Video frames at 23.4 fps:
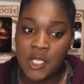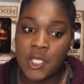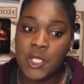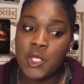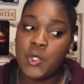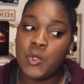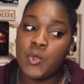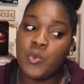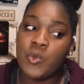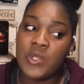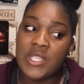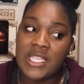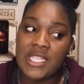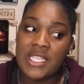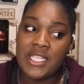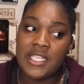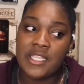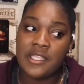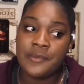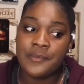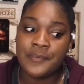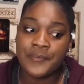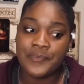
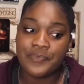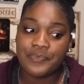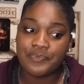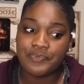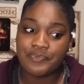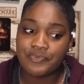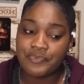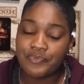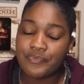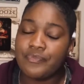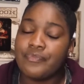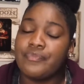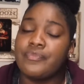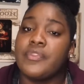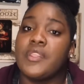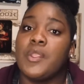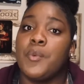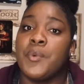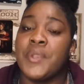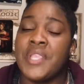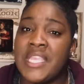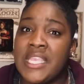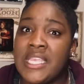we
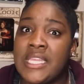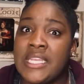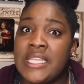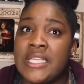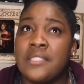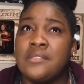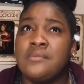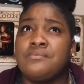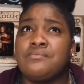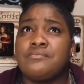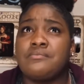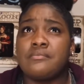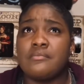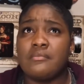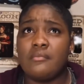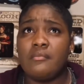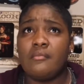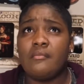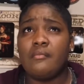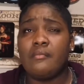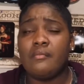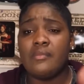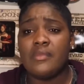were kicking it,
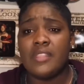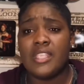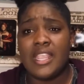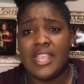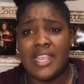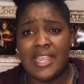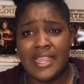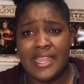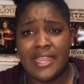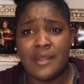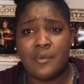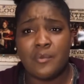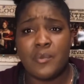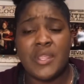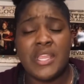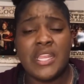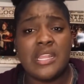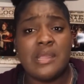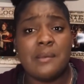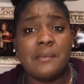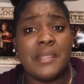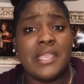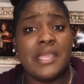and we
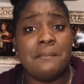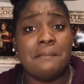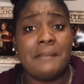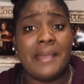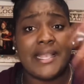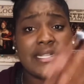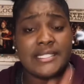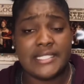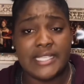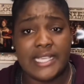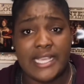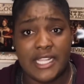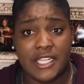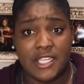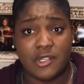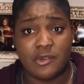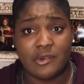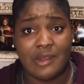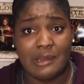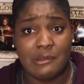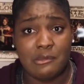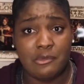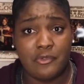ended up getting back together
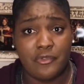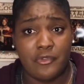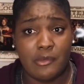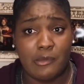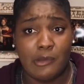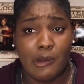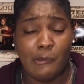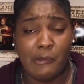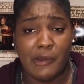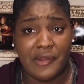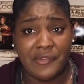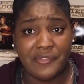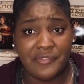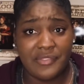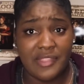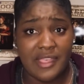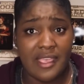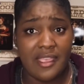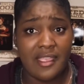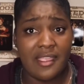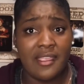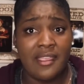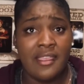right before my
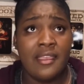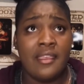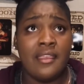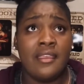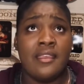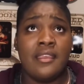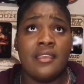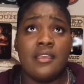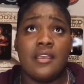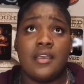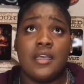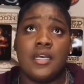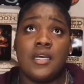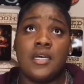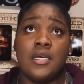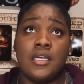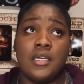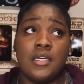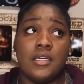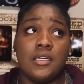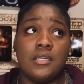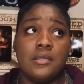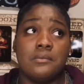birthday.
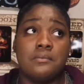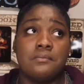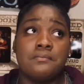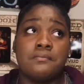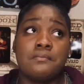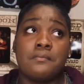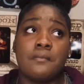I